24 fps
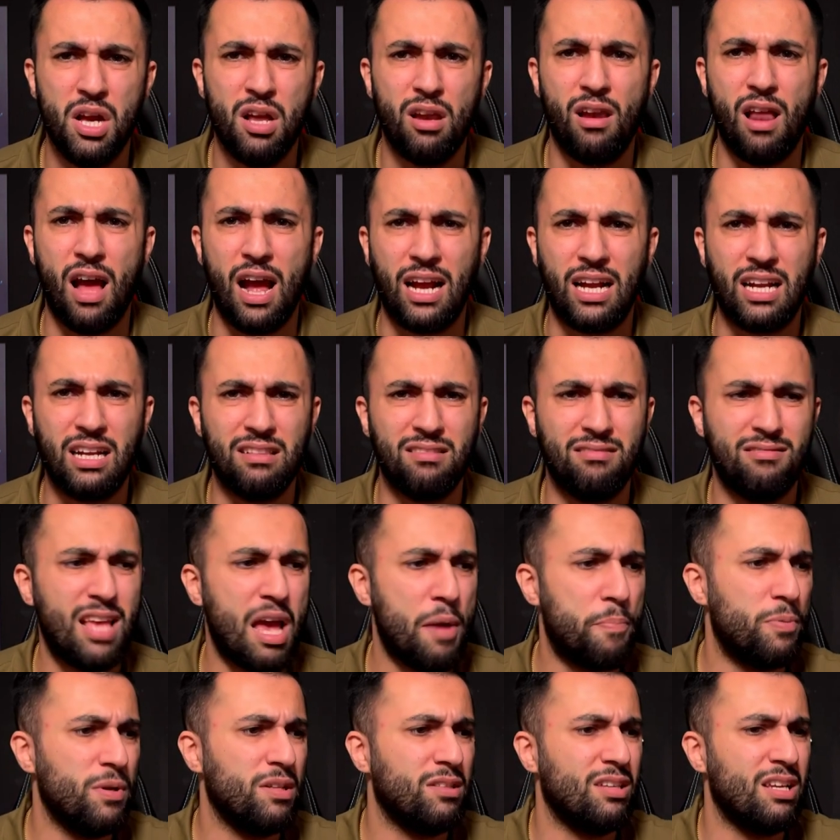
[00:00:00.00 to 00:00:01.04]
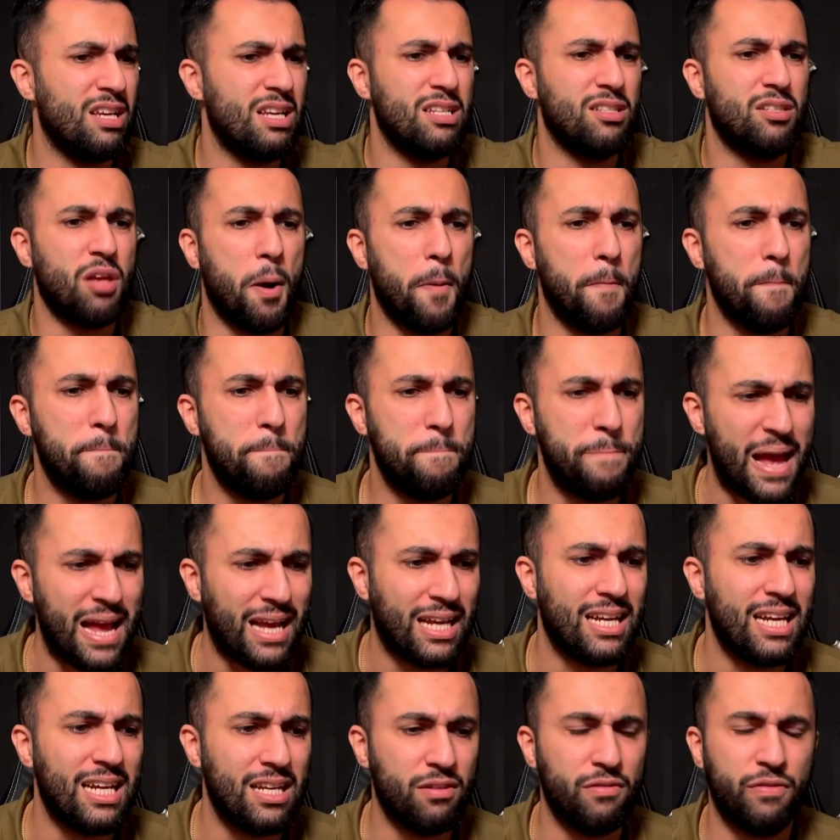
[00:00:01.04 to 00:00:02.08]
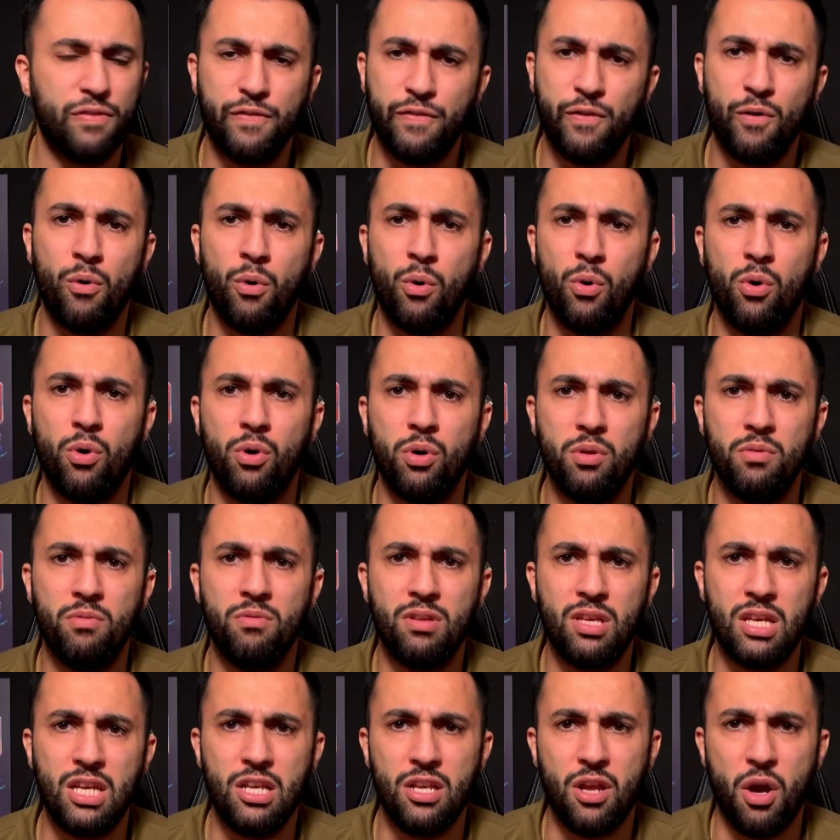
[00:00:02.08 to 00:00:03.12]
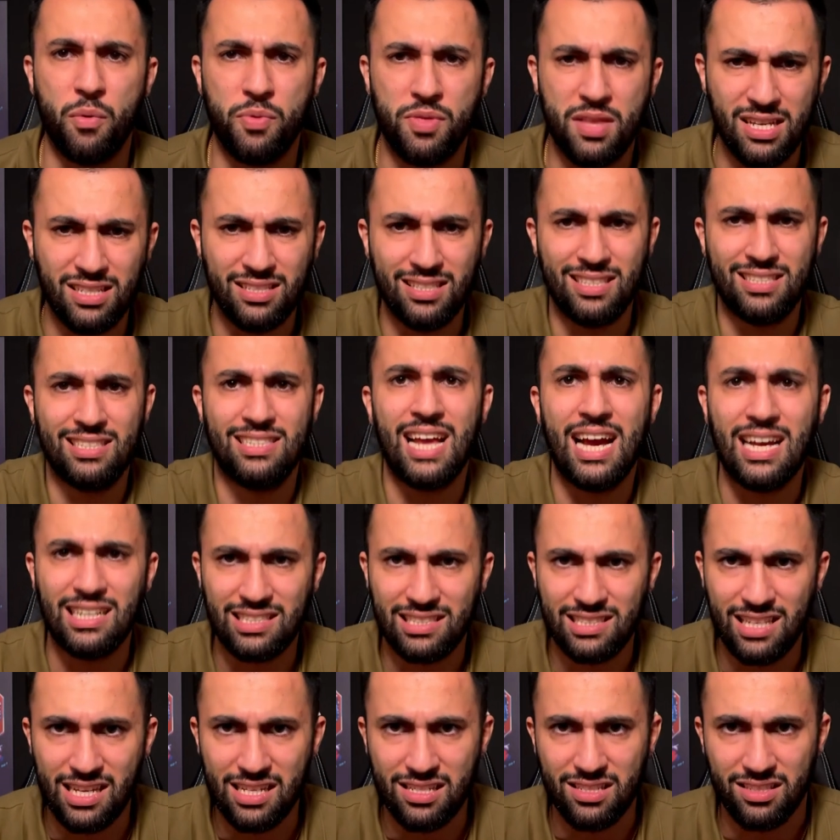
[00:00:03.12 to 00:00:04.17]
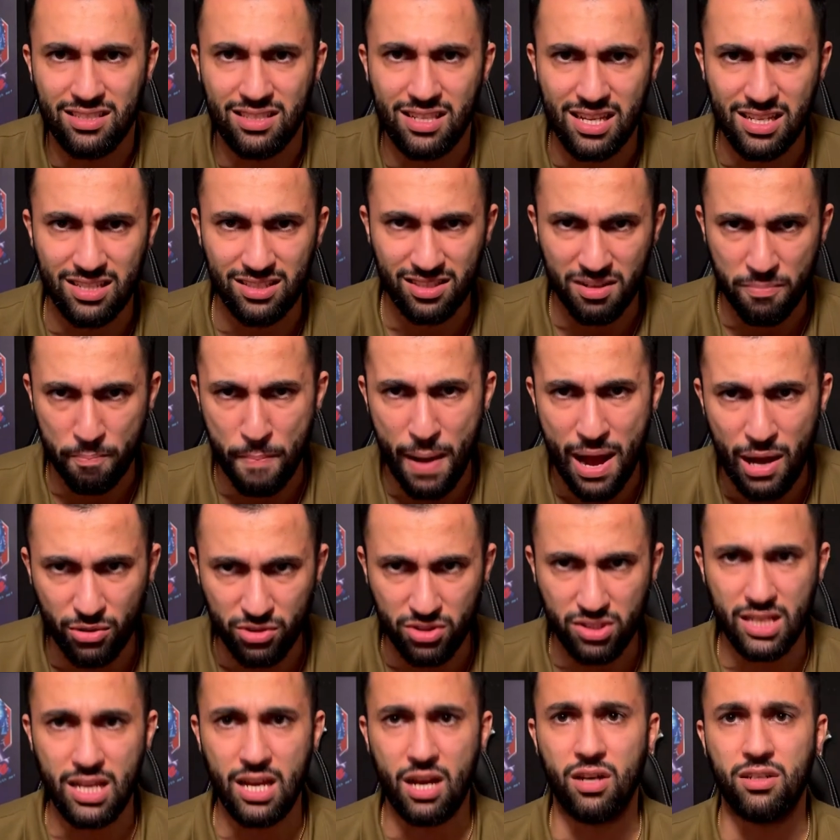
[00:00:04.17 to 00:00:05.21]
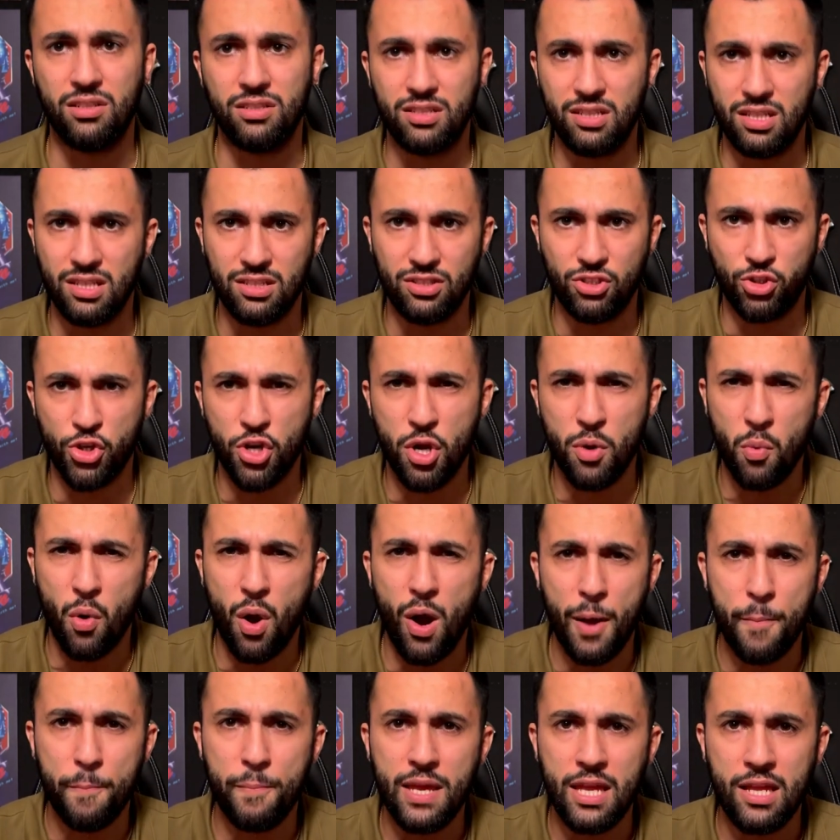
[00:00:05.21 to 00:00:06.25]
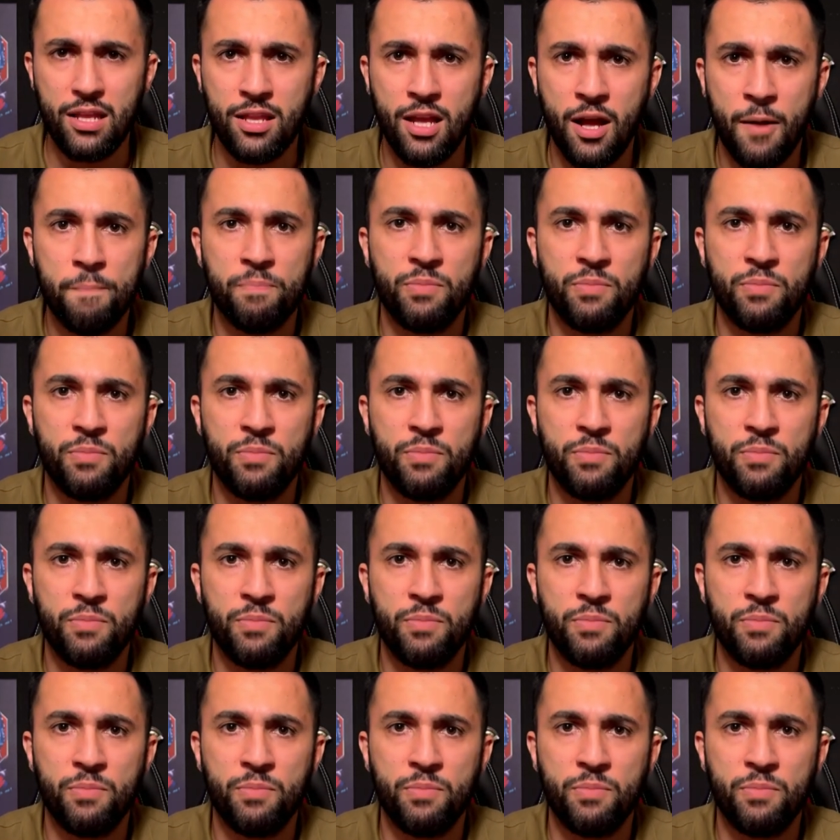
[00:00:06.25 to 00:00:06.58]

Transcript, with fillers: like deputies are begging for, you know, these assassins, these bounty hunters. Do you know what I mean?